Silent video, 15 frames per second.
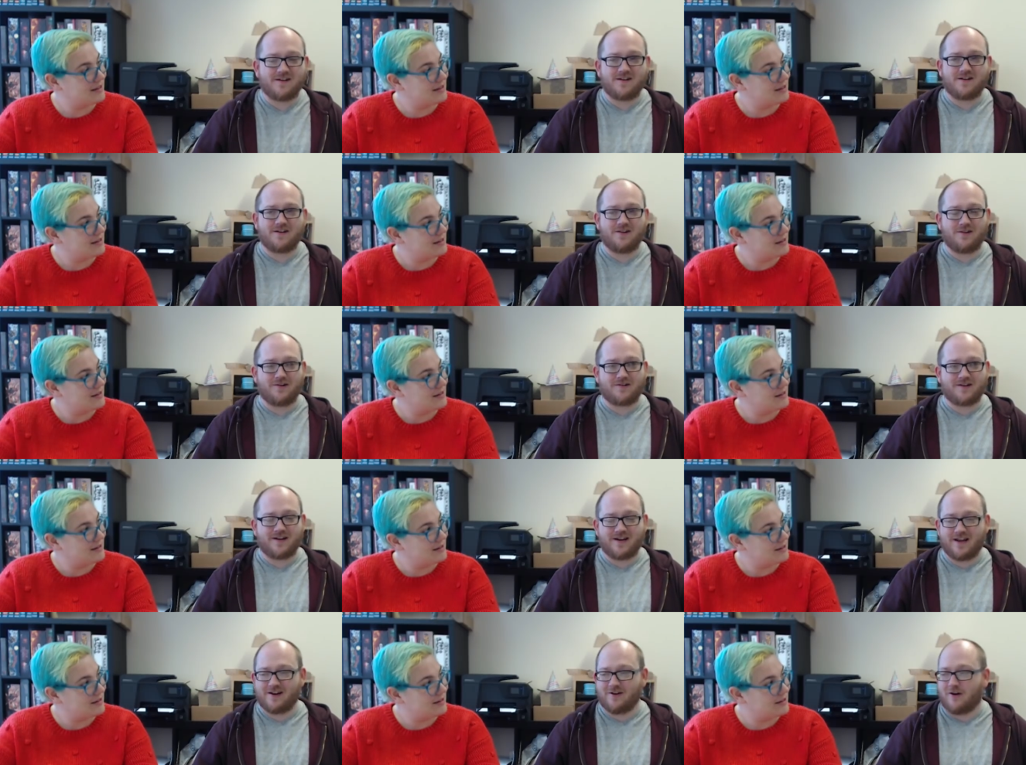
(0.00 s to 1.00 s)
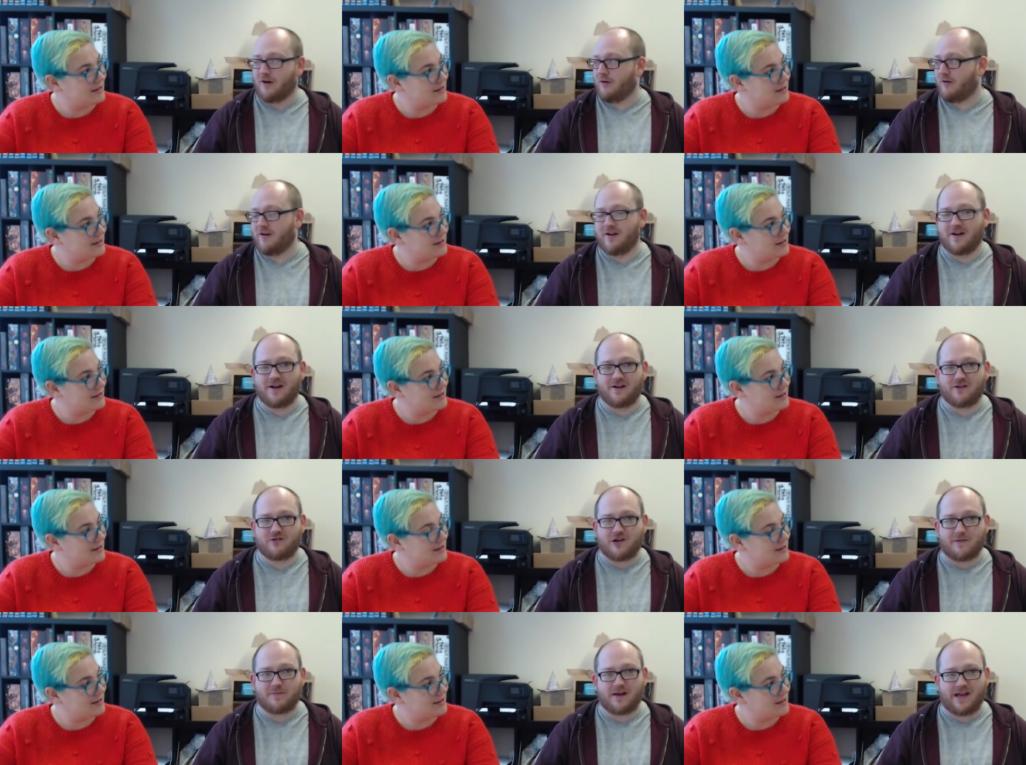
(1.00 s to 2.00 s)
Speaker 1: look at it in horror, and try
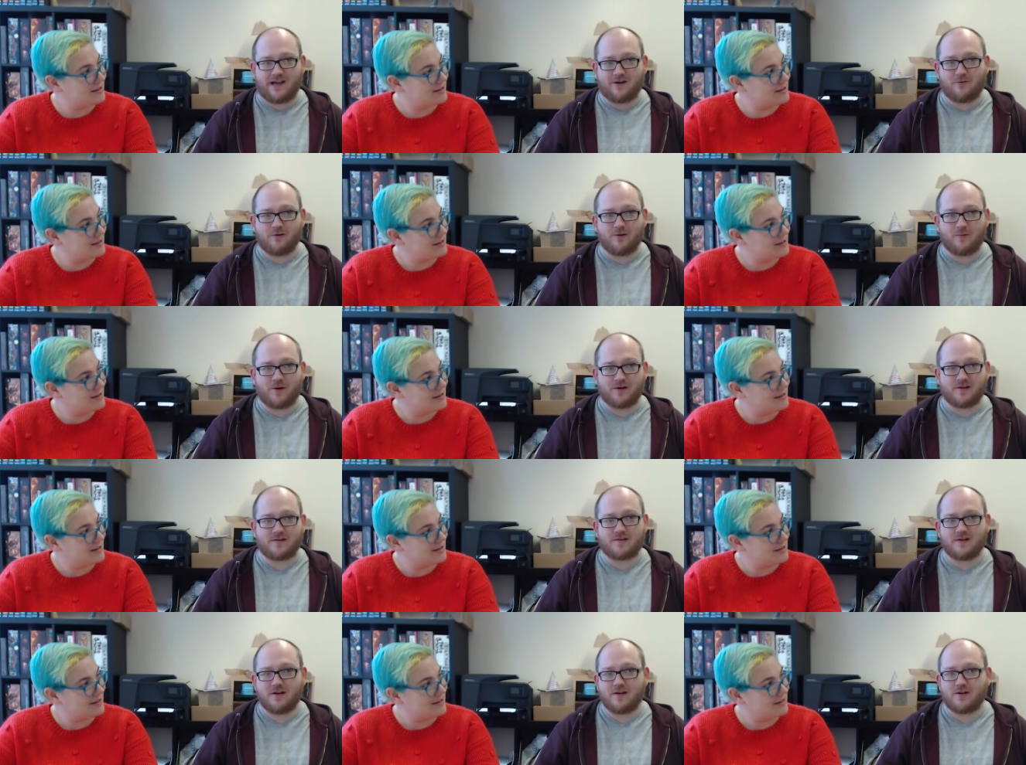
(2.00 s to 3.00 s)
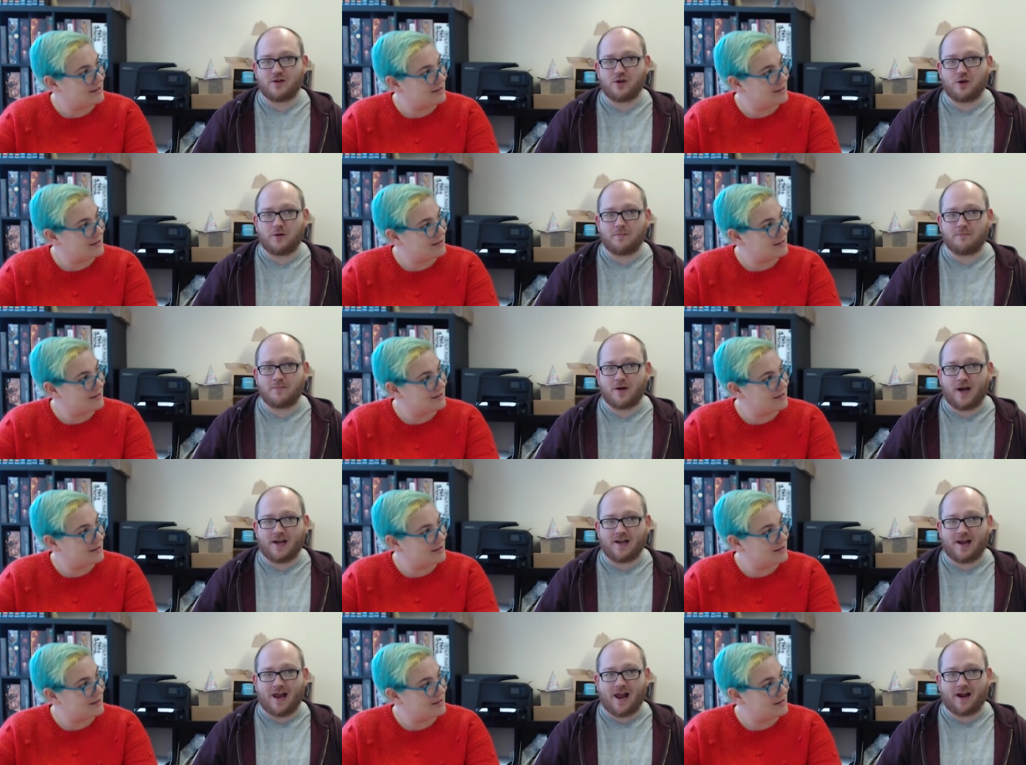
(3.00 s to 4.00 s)
playing it all at once. You might
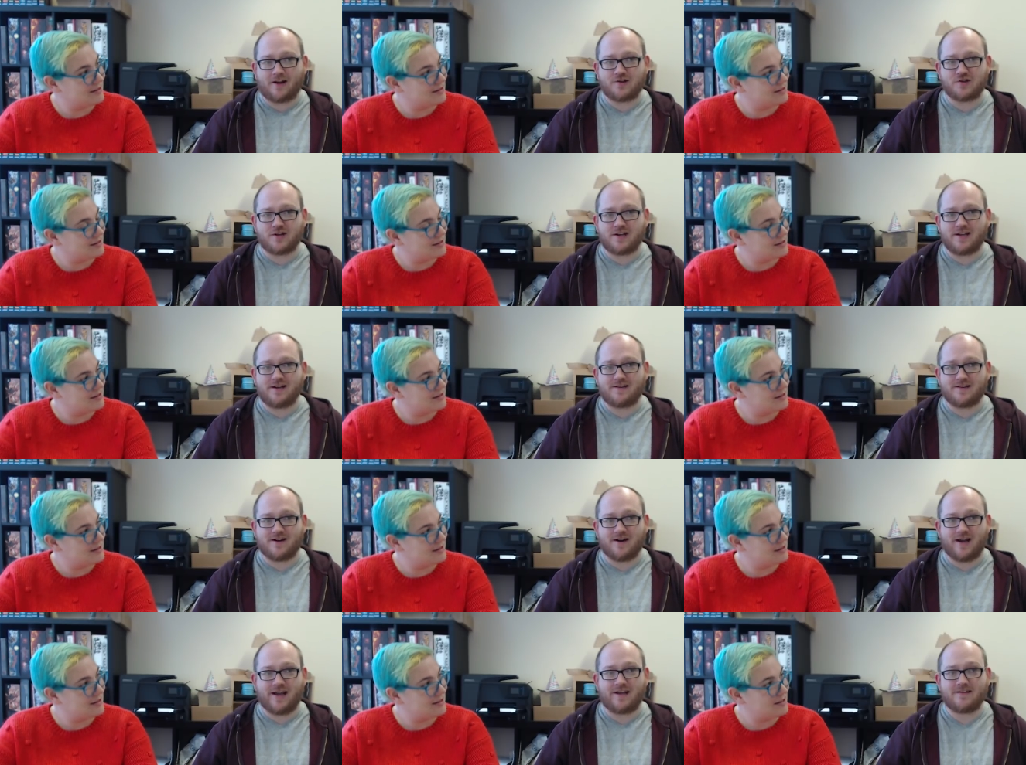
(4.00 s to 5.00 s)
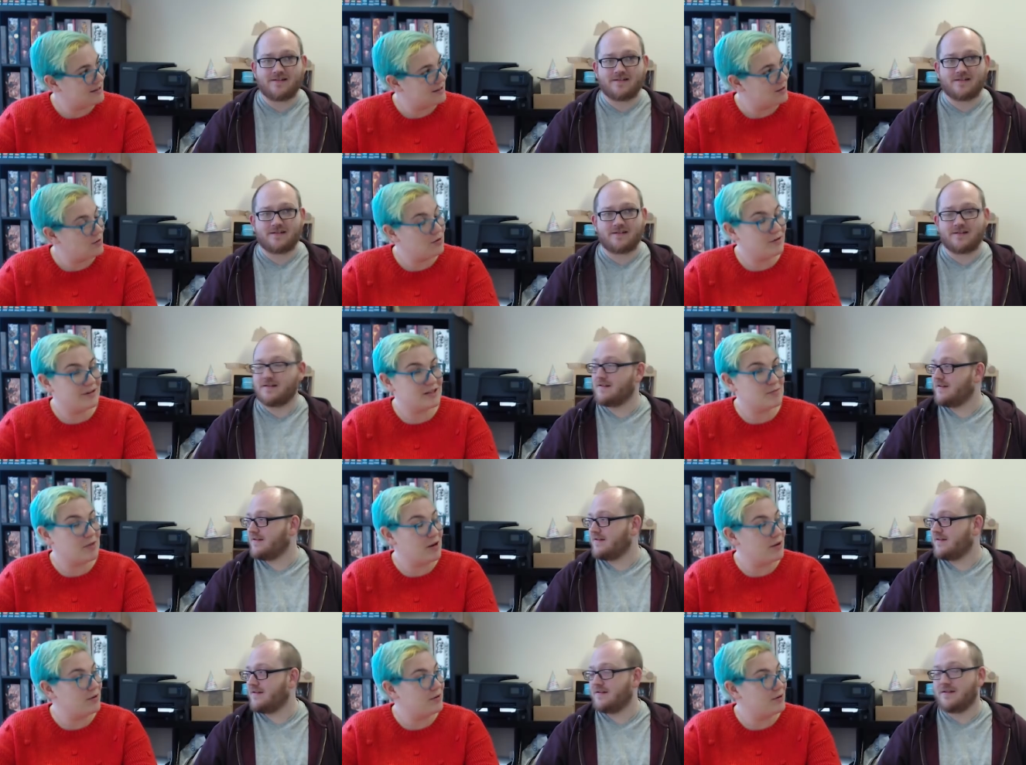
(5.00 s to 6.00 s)
actually die.
Speaker 2: Or
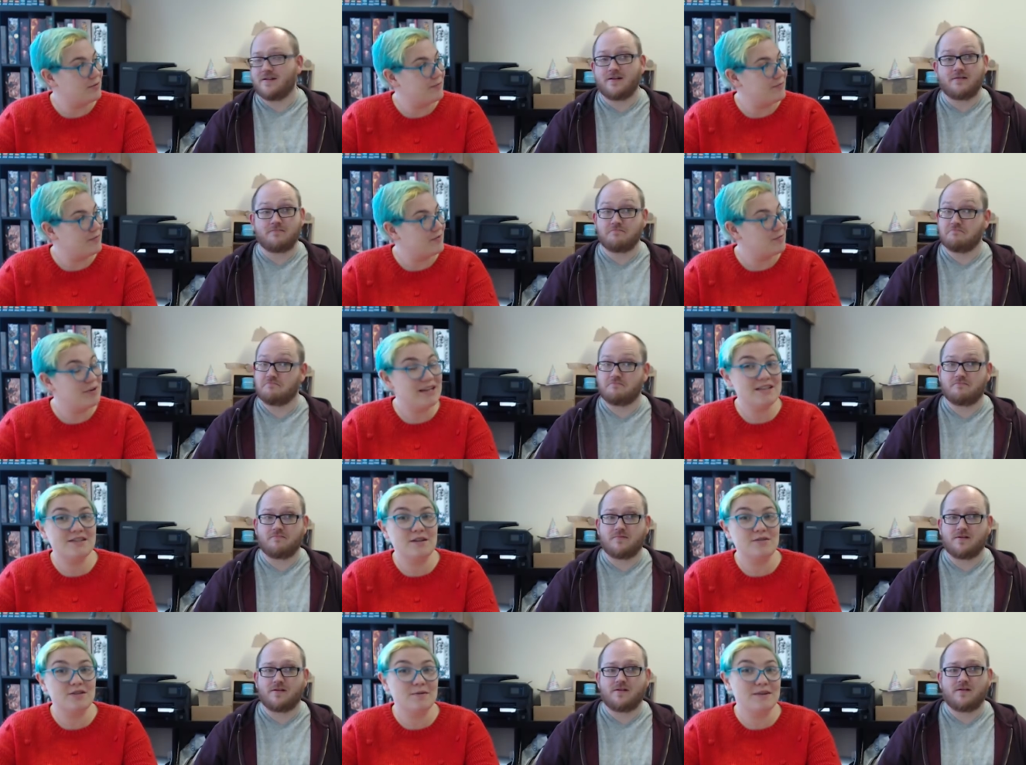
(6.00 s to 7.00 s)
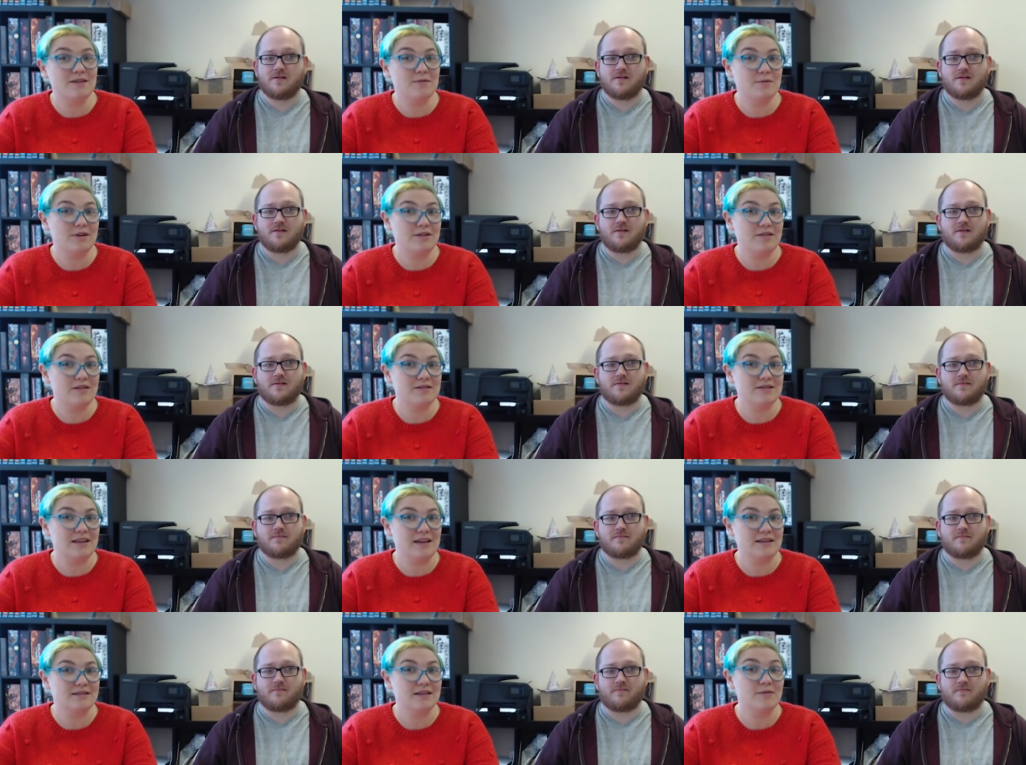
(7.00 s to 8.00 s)
explode. Please don't do either one of those
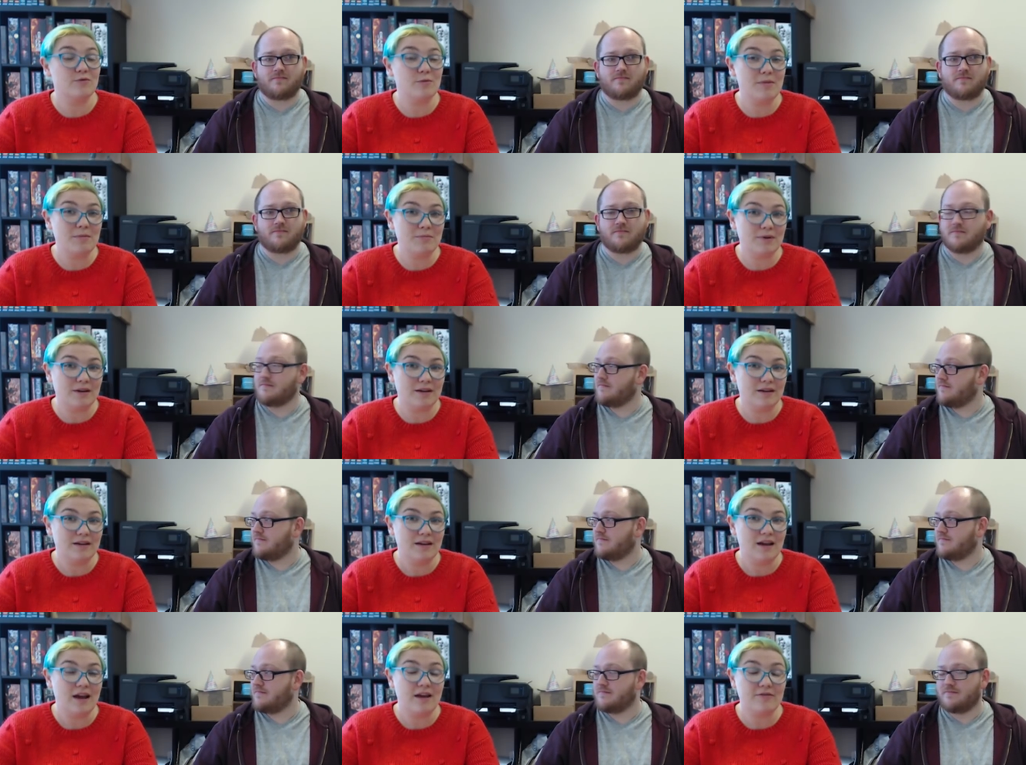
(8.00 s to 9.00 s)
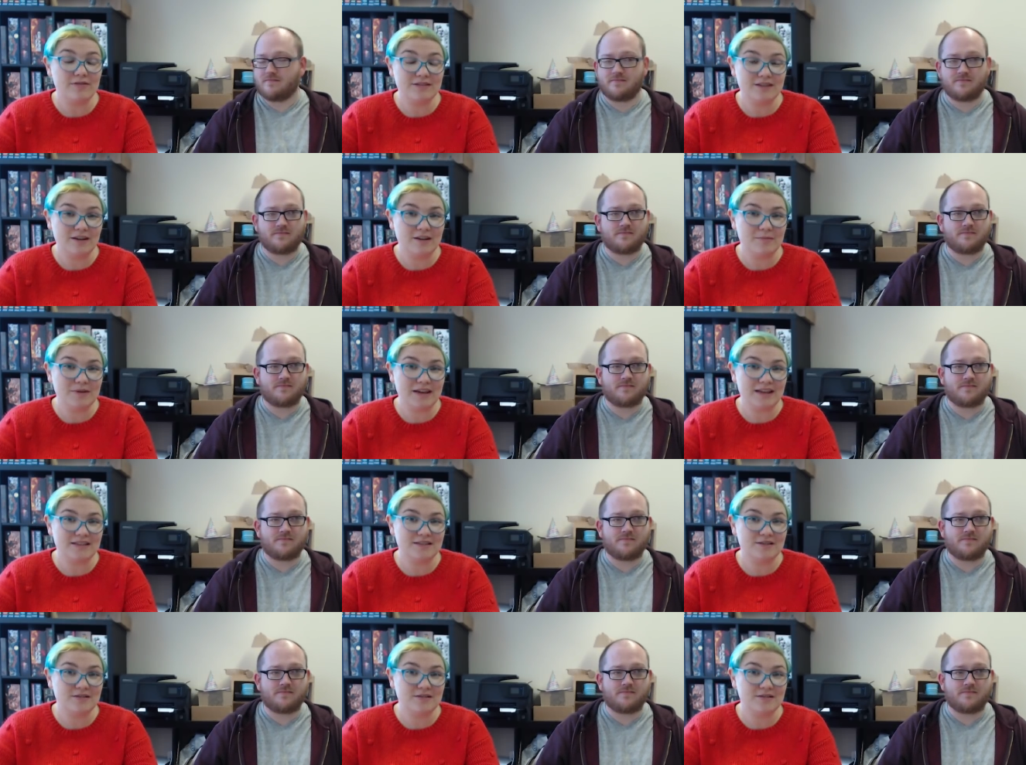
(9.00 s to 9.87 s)
things. And remember, every time it gets too